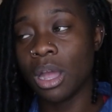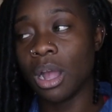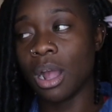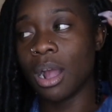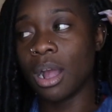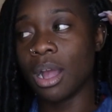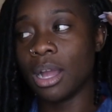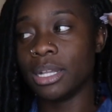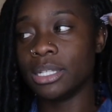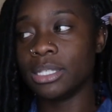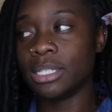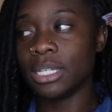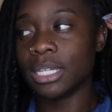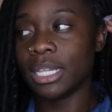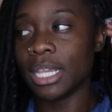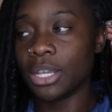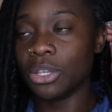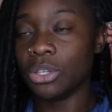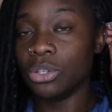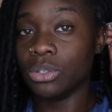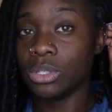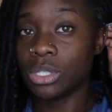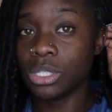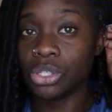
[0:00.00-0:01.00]
to
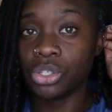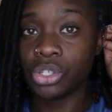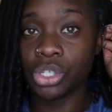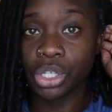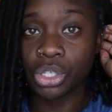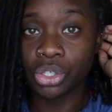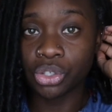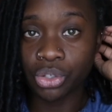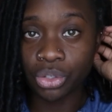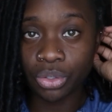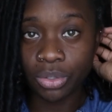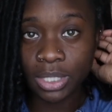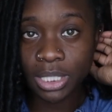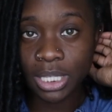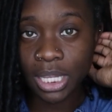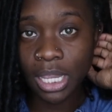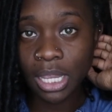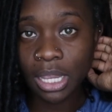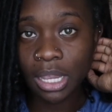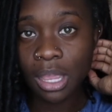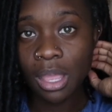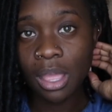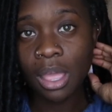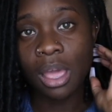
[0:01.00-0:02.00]
get used to just
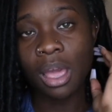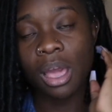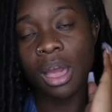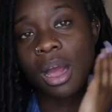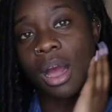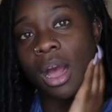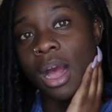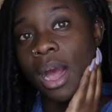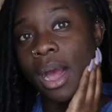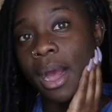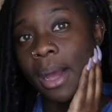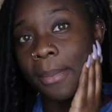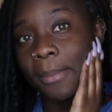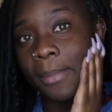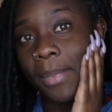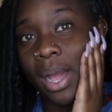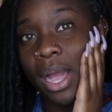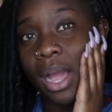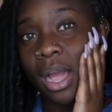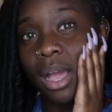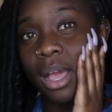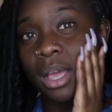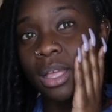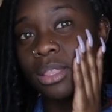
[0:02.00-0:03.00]
juicing.
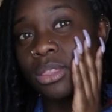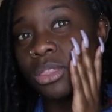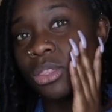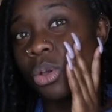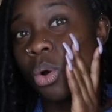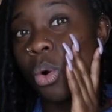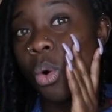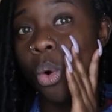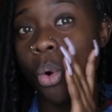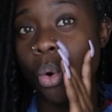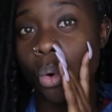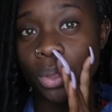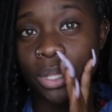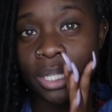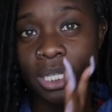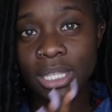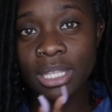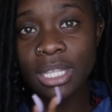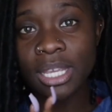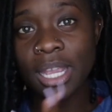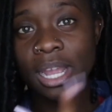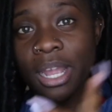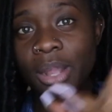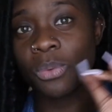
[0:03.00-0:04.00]
The only
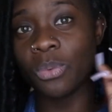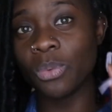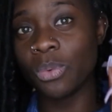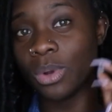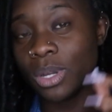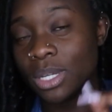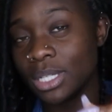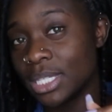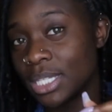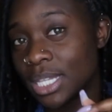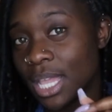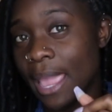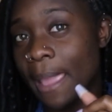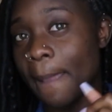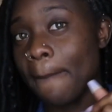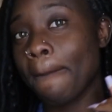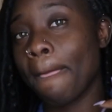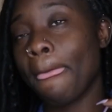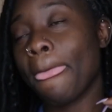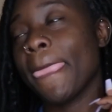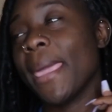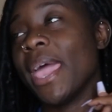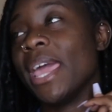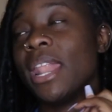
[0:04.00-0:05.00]
thing I will say,
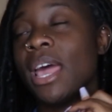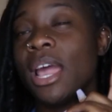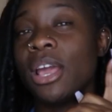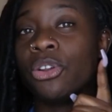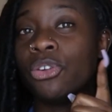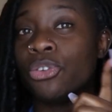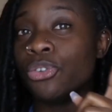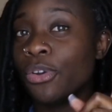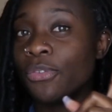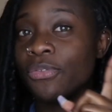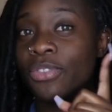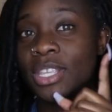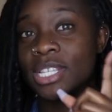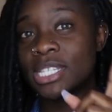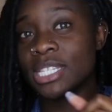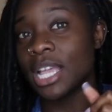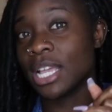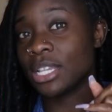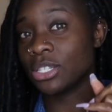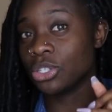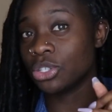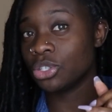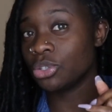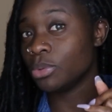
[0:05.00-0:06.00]
and I don't know if this
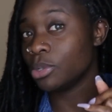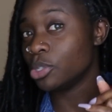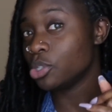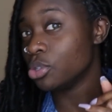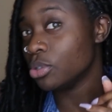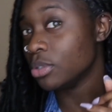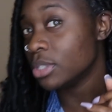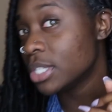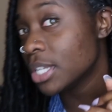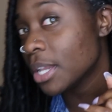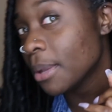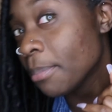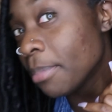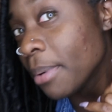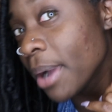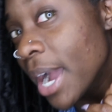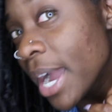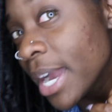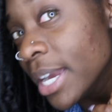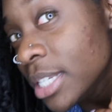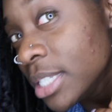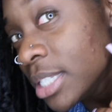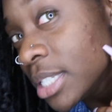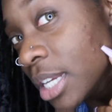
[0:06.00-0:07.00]
has to do with juicing, but
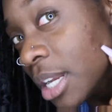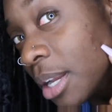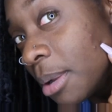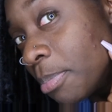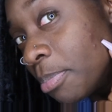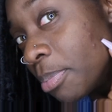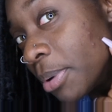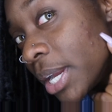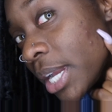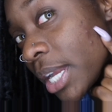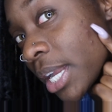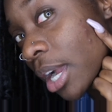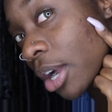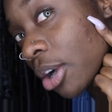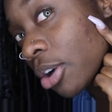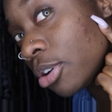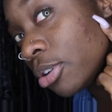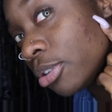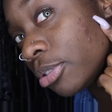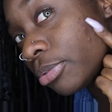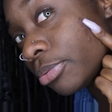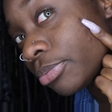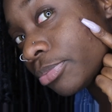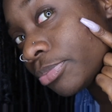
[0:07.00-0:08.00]
I did break
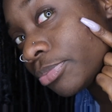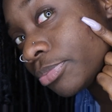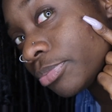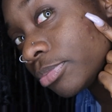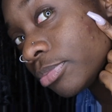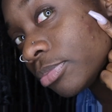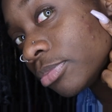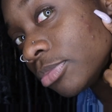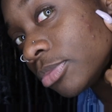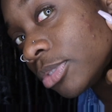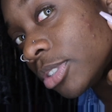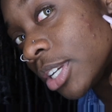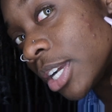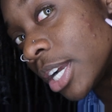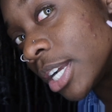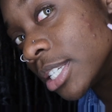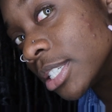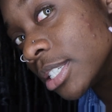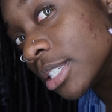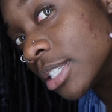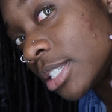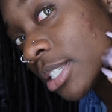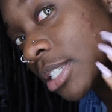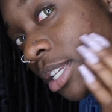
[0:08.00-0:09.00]
out. You
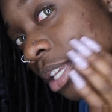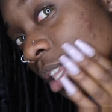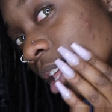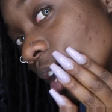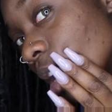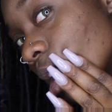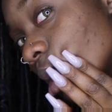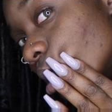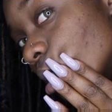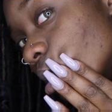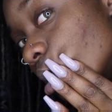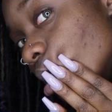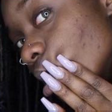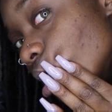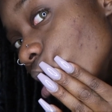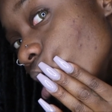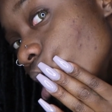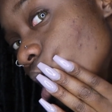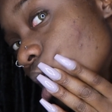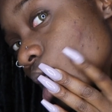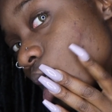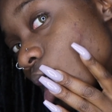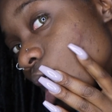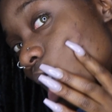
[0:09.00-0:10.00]
guys can see that
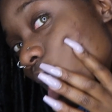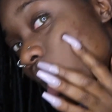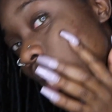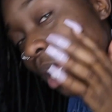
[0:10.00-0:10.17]
I